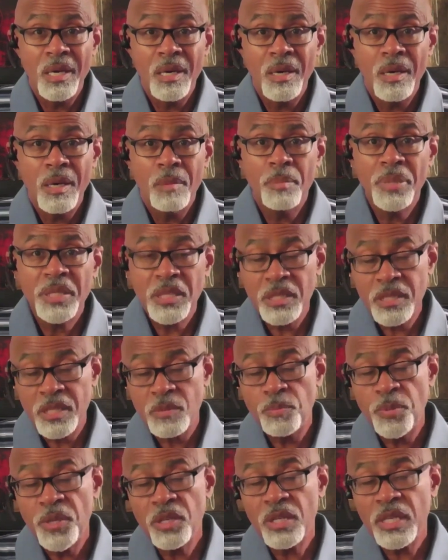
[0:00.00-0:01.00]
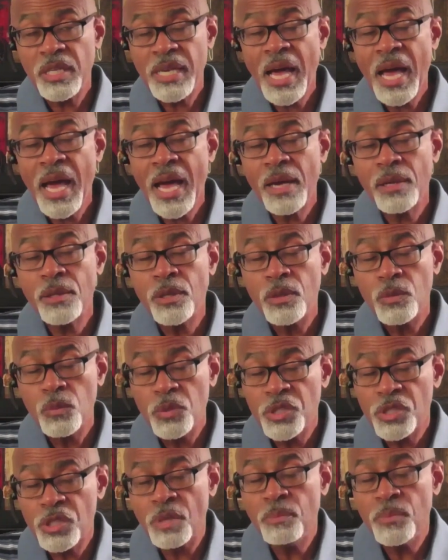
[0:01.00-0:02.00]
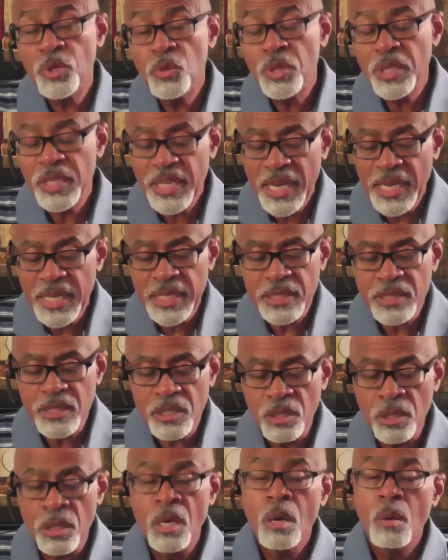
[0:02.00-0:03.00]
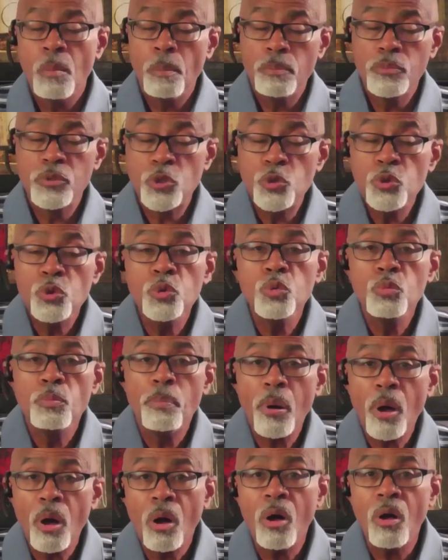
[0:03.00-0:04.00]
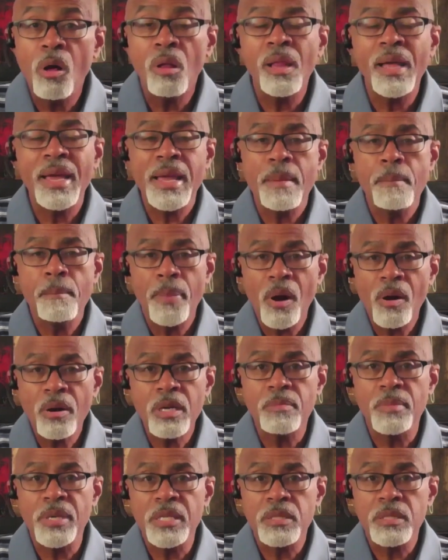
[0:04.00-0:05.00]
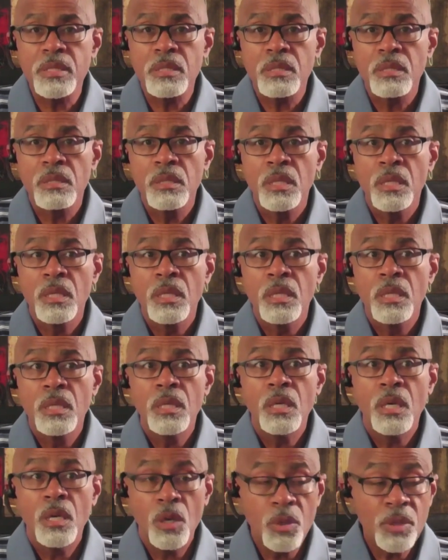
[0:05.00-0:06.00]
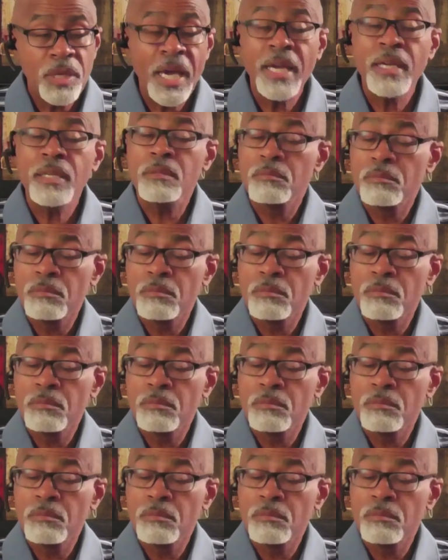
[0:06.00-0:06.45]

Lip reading: But the Spirit of God was communicating to Paul and Barnabas, okay,